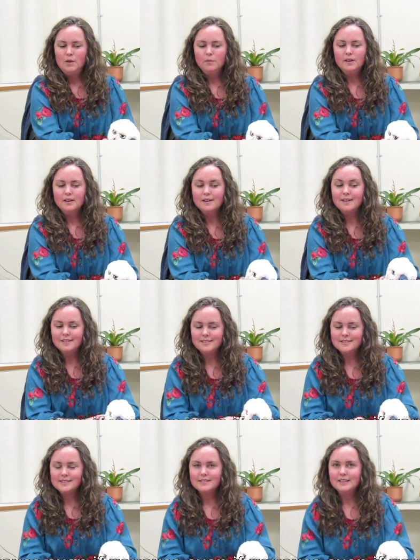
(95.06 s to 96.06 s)

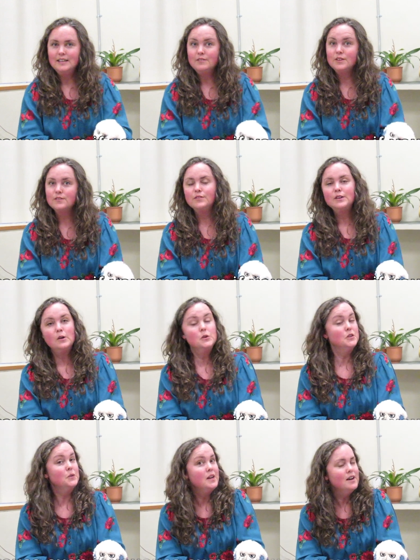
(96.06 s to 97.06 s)
because even if you
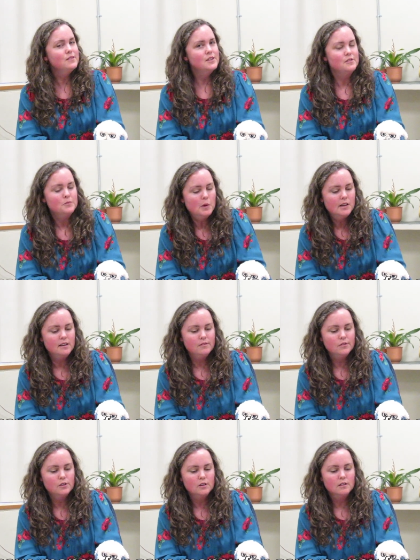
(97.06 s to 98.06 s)
don't have enough money
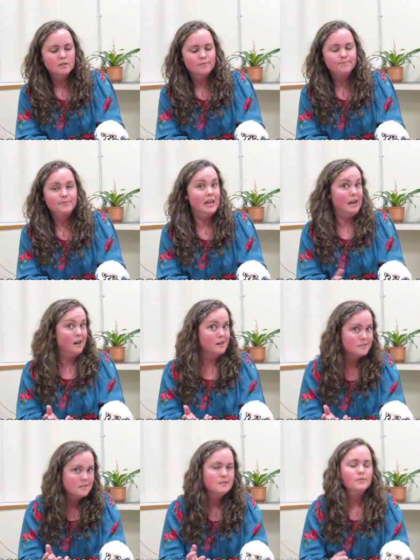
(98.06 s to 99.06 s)
for
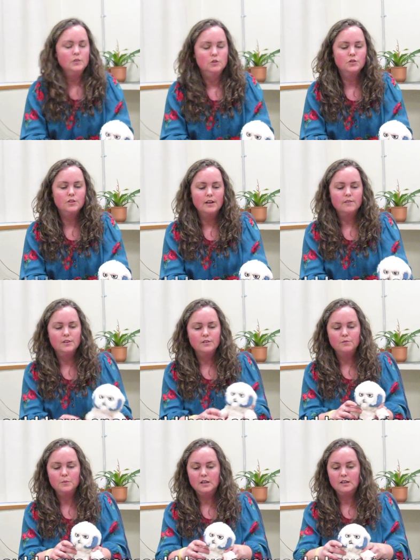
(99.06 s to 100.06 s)
gas, you should have
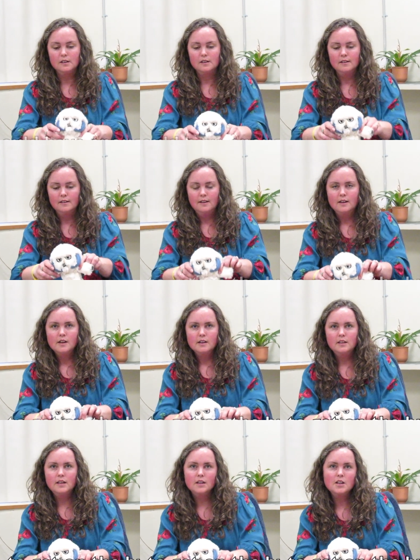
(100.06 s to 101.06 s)
enough money to
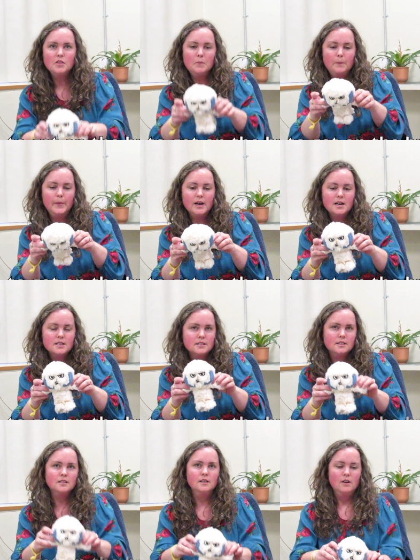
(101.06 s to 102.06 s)
get on the bus
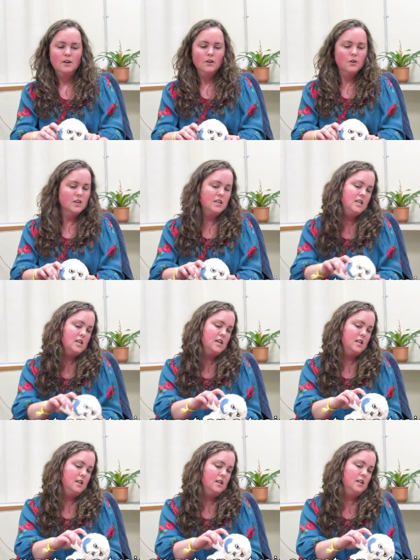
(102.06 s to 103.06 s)
or
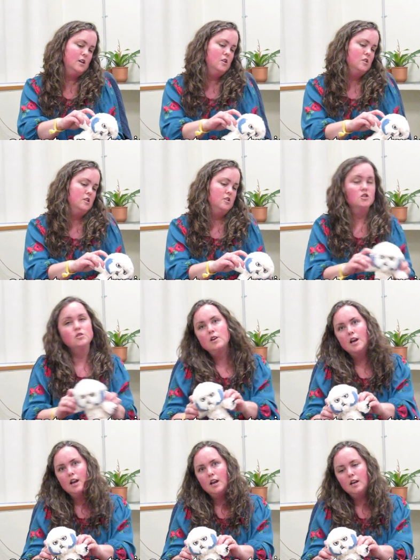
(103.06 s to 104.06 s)
get on a
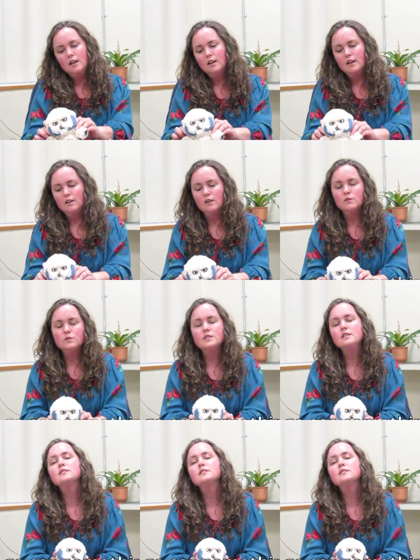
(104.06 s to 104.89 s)
train and go see